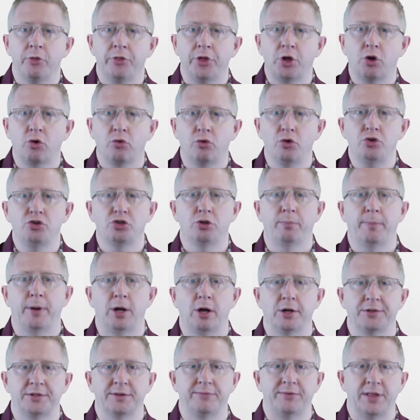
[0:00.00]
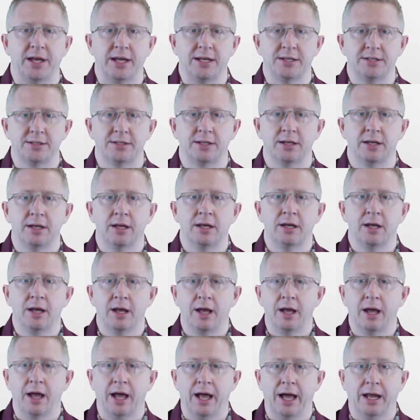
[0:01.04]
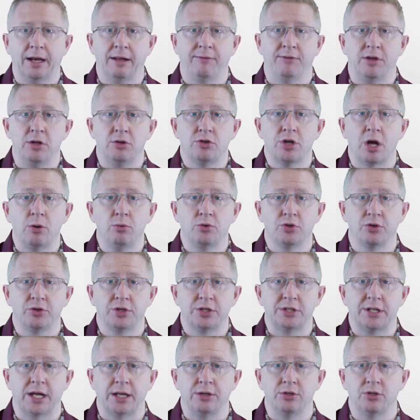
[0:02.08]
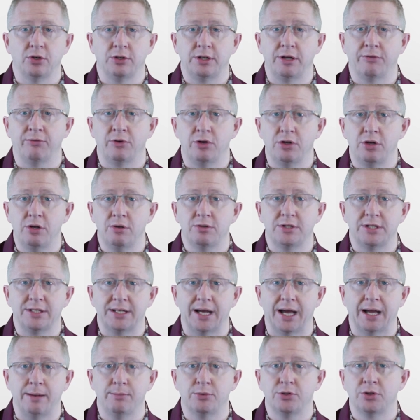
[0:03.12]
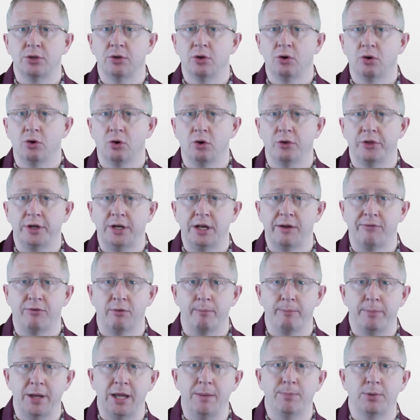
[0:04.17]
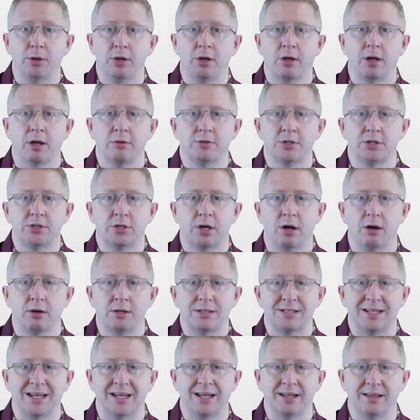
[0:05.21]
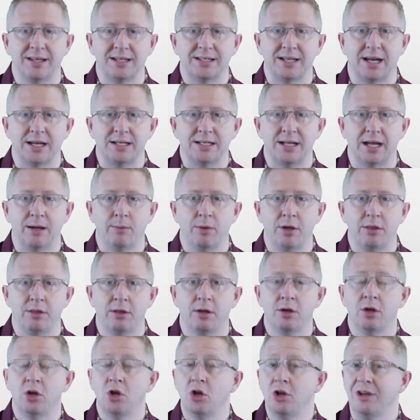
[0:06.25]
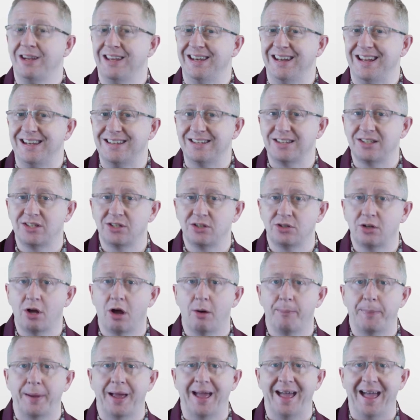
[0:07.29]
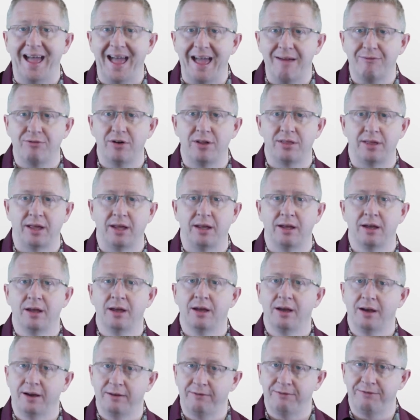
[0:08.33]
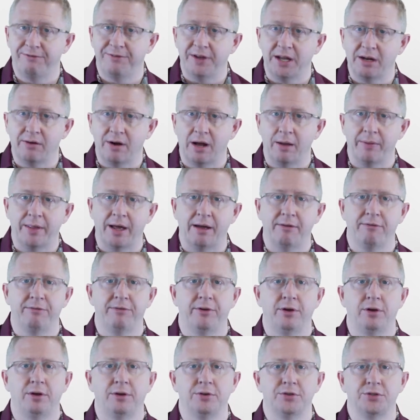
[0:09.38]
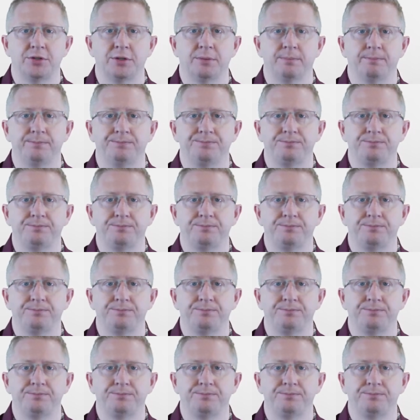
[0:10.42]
The crucial part of this, and if you don't understand your different user types or the different people you're going to targeting this idea with, you need to stop everything and figure out that first.